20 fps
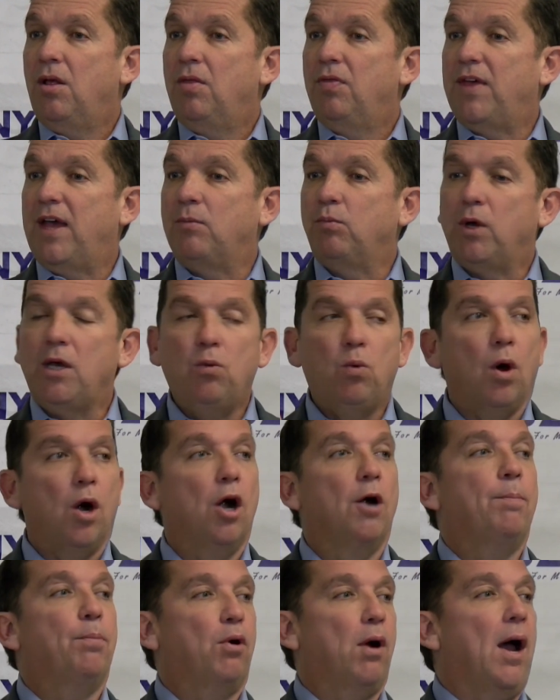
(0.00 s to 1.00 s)
than we
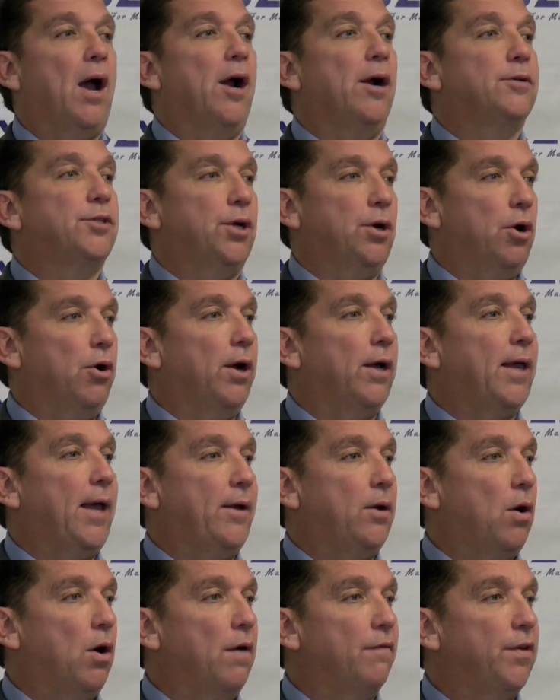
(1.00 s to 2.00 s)
were prior to
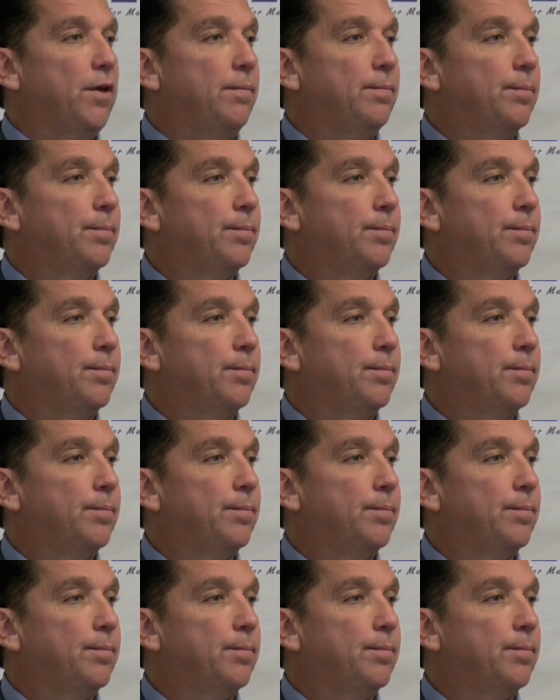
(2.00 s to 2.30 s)
Hurricane Harvey.